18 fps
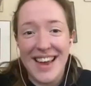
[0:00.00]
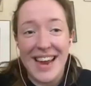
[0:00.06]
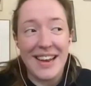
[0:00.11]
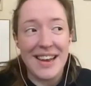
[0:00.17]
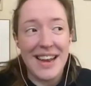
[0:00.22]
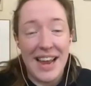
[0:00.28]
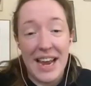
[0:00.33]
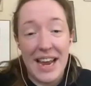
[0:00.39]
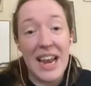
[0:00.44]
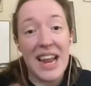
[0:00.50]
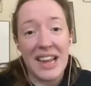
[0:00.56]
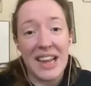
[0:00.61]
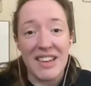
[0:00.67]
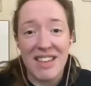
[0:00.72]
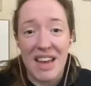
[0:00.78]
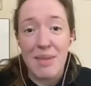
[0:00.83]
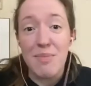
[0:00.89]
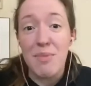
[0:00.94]
and it
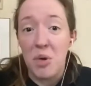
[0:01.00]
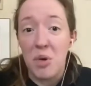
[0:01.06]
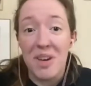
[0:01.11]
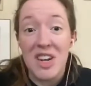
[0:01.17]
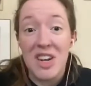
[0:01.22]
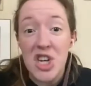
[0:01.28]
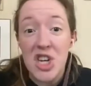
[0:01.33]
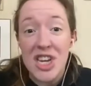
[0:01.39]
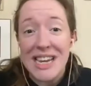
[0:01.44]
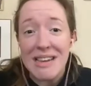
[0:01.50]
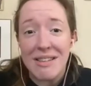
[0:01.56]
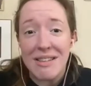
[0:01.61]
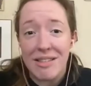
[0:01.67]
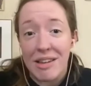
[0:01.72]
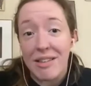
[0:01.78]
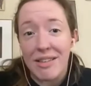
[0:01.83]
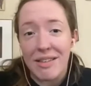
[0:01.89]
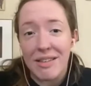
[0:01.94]
looks like molded
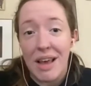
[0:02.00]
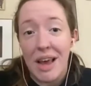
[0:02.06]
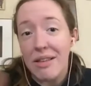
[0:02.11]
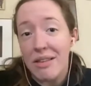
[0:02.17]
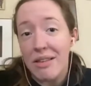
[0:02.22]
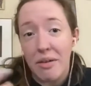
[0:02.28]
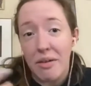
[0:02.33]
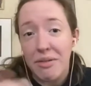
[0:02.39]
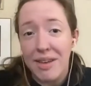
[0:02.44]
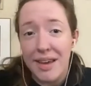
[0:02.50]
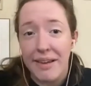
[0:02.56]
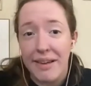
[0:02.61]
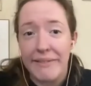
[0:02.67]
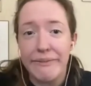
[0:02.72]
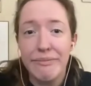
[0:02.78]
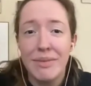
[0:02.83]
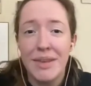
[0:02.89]
cheese on the side. So yeah.